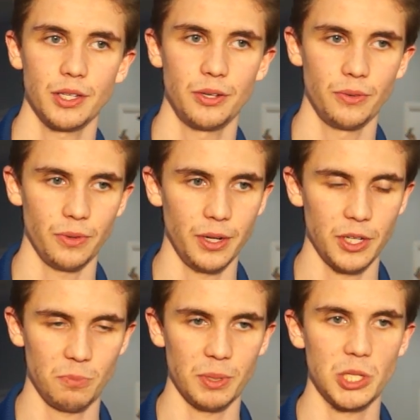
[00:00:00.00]
to a
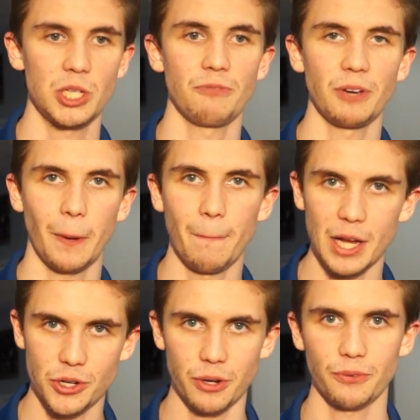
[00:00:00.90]
specific
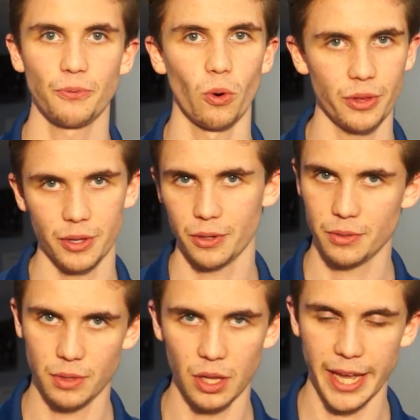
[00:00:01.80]
measure for the
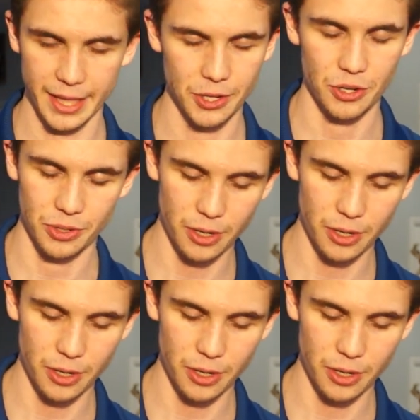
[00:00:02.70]
lake that you're